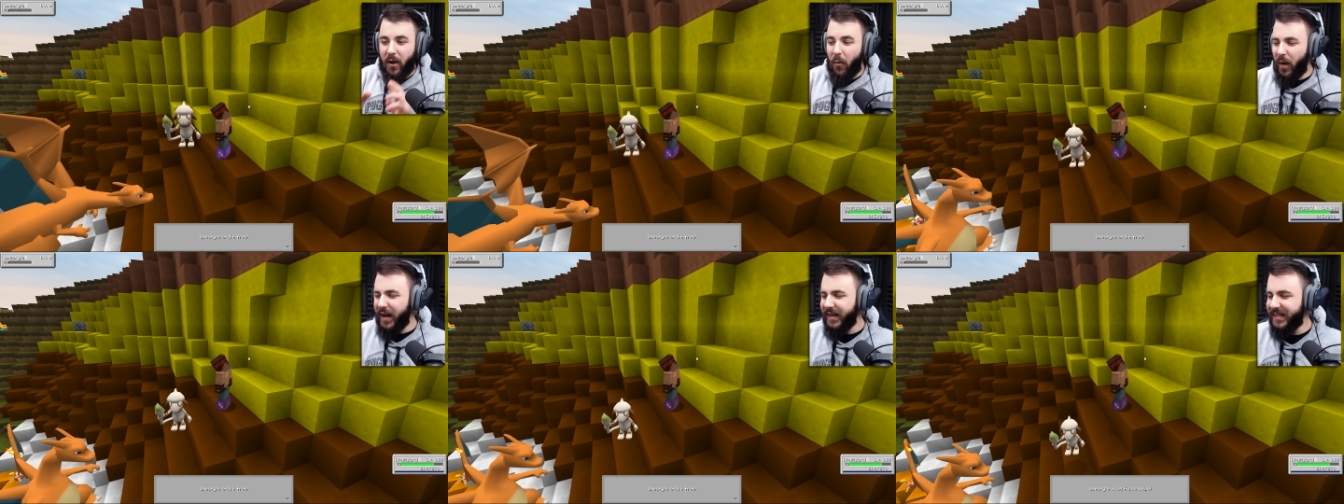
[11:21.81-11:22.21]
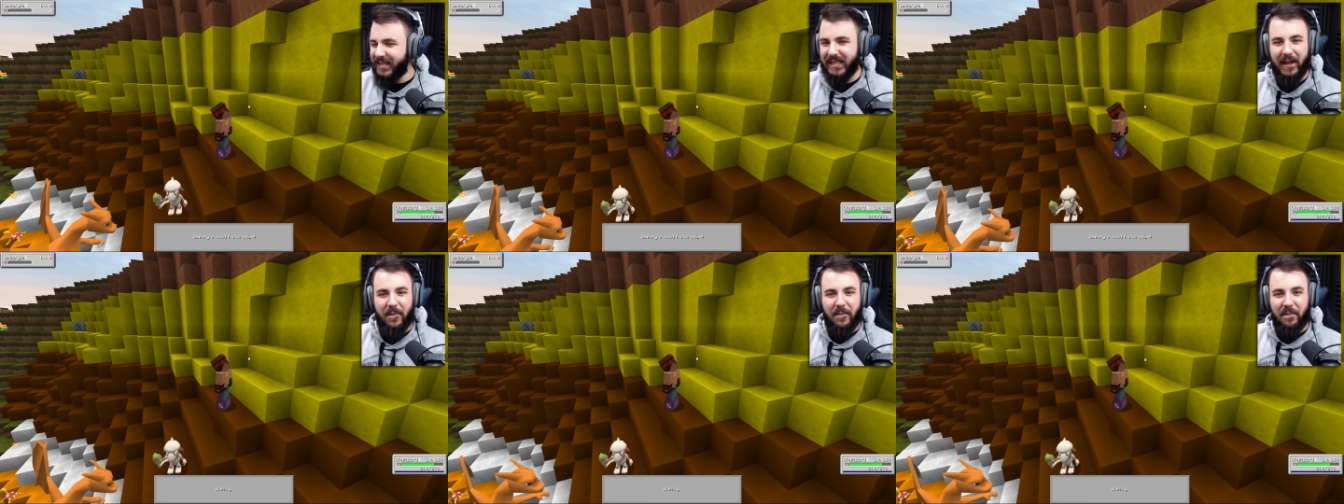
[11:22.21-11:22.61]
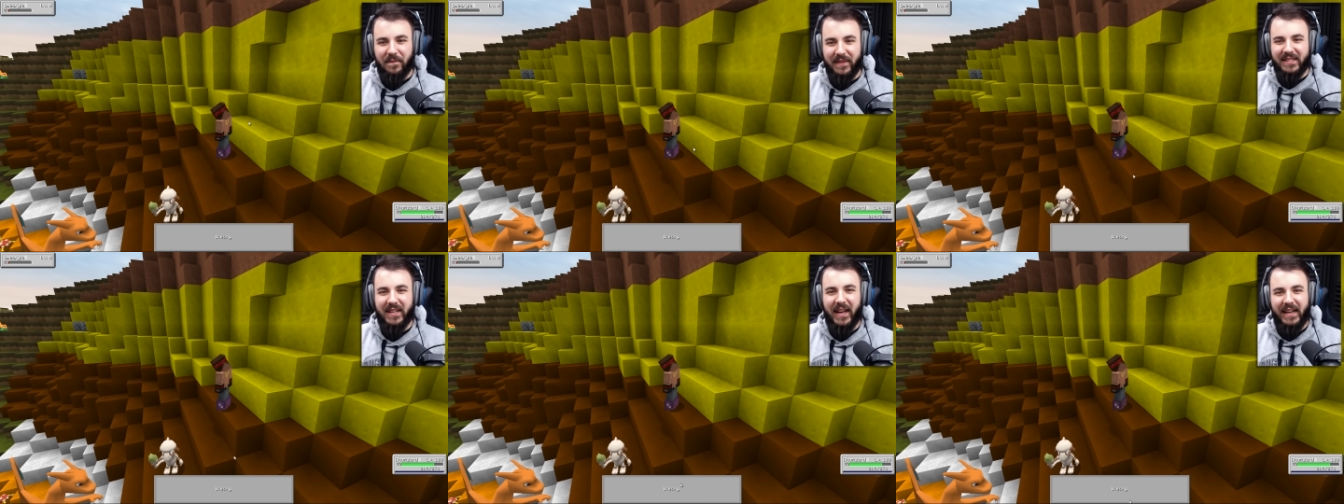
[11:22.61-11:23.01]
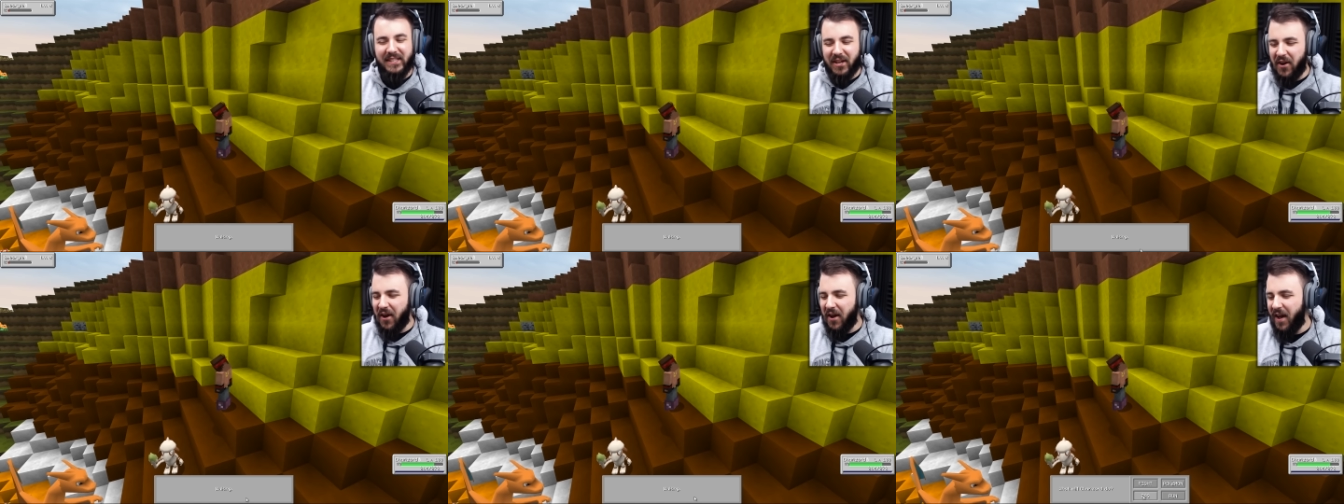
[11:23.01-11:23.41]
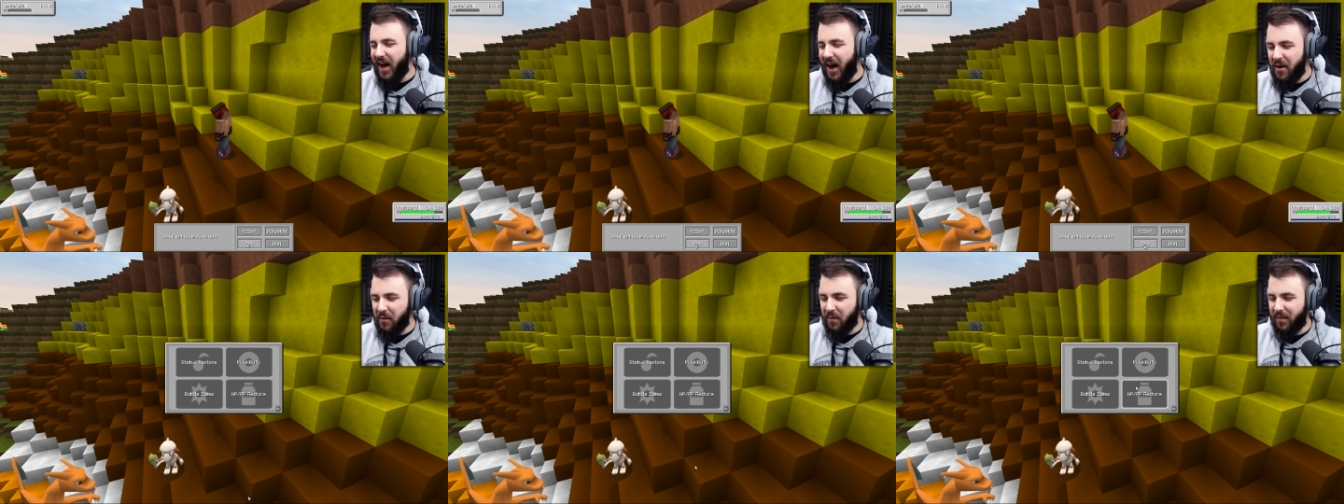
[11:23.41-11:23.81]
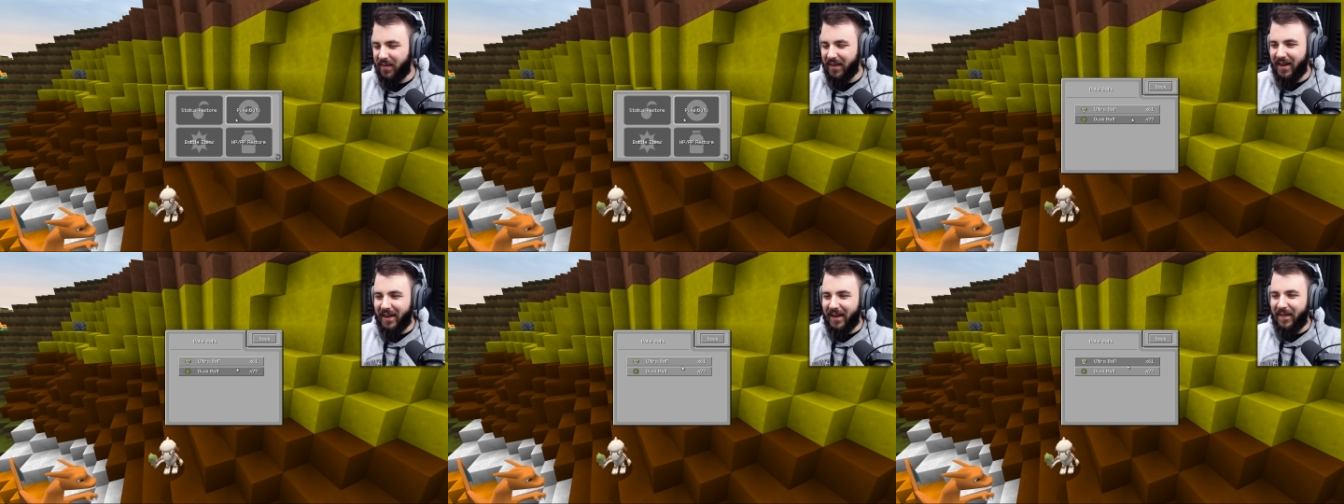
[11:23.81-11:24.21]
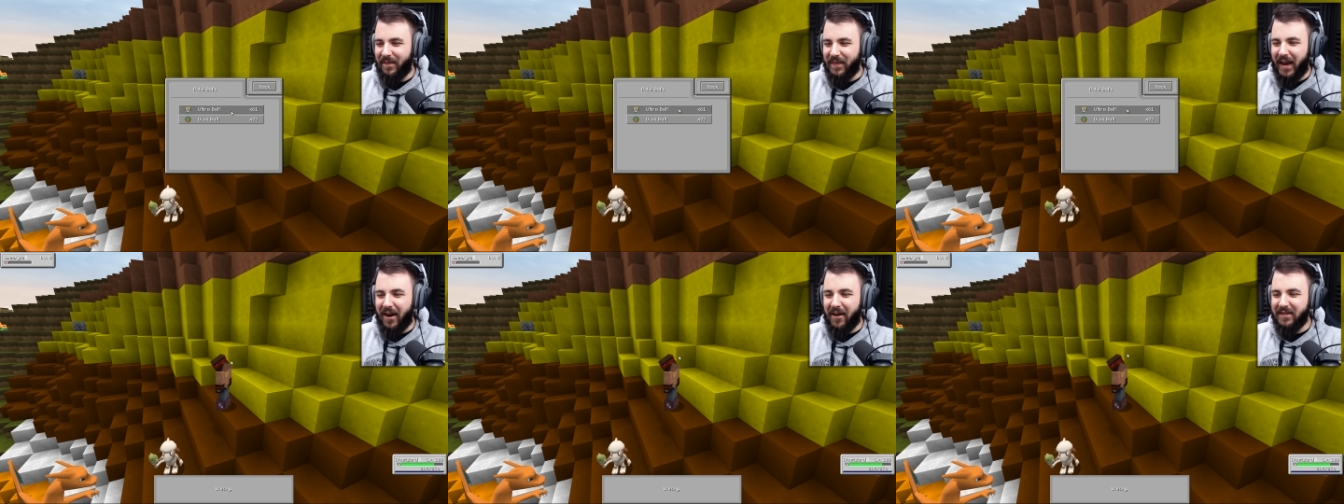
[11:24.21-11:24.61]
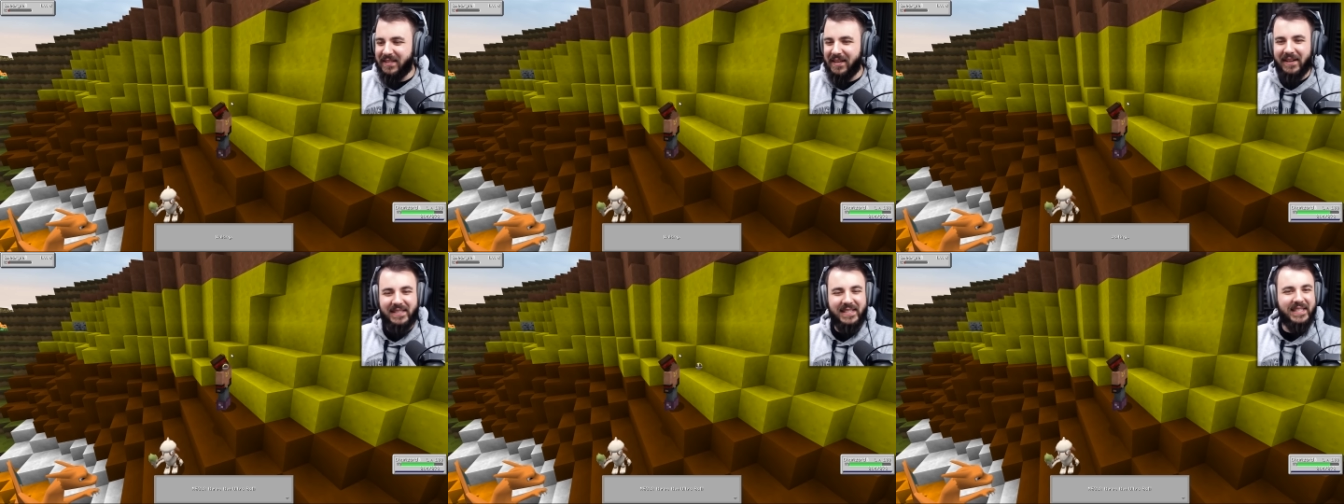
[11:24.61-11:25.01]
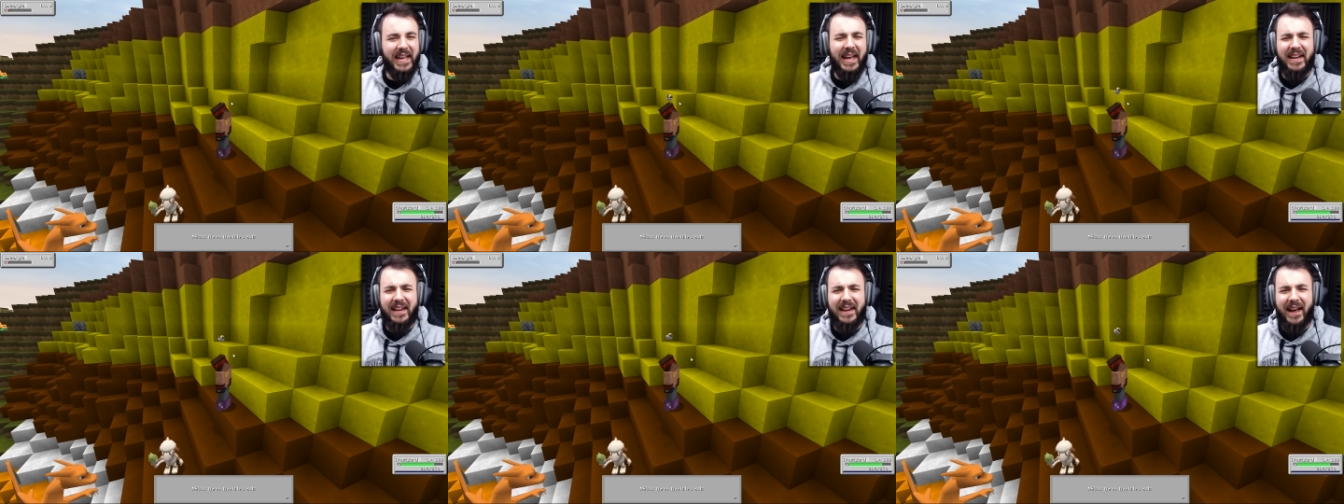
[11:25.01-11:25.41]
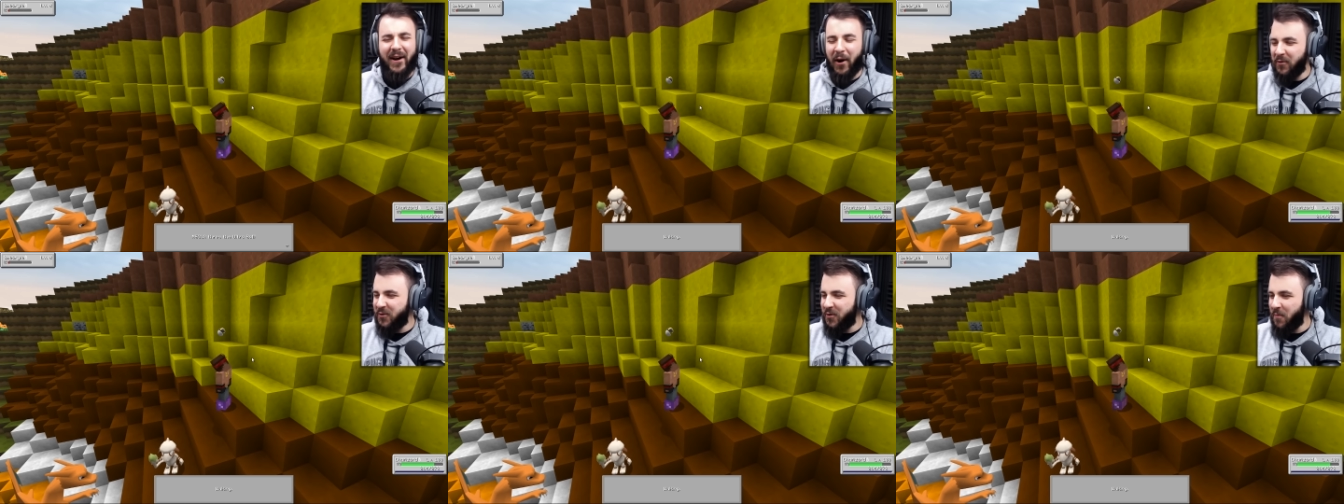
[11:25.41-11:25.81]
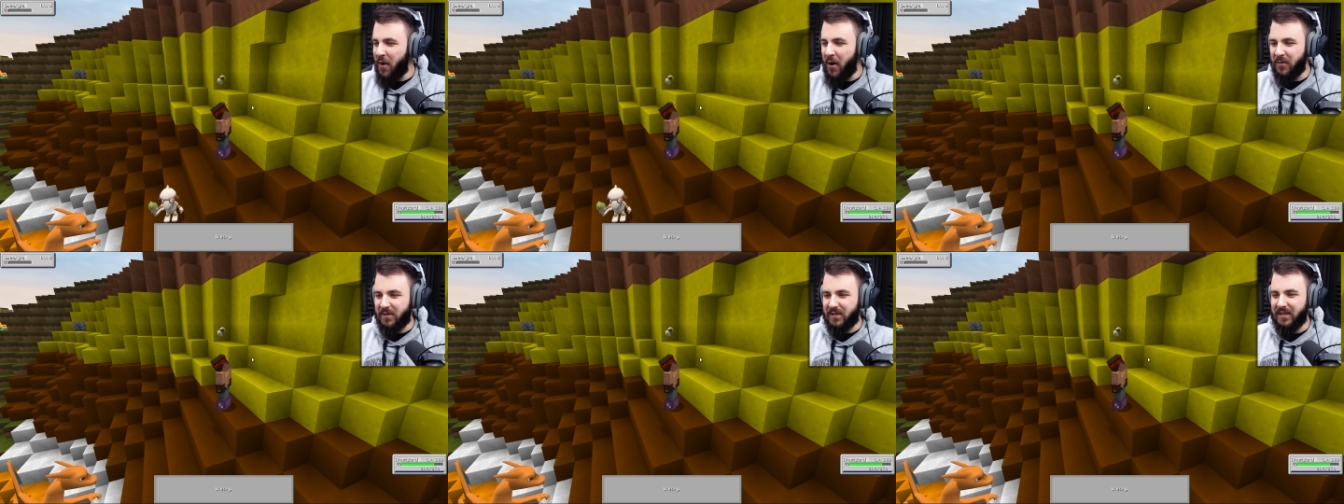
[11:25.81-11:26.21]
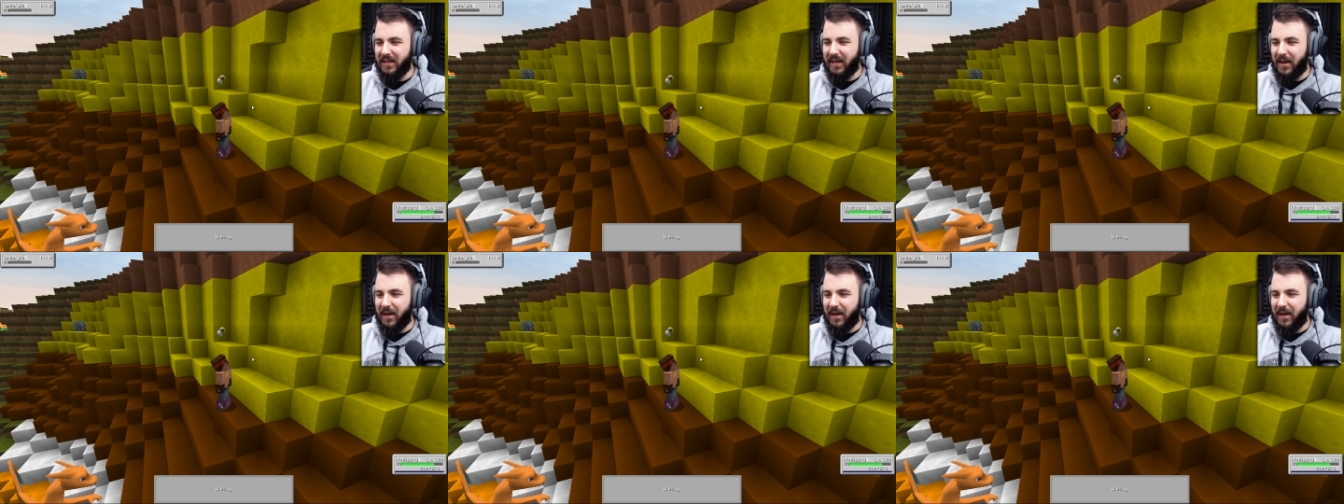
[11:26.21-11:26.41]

What? This guy's got no health. How is he not staying in our Ultra Balls?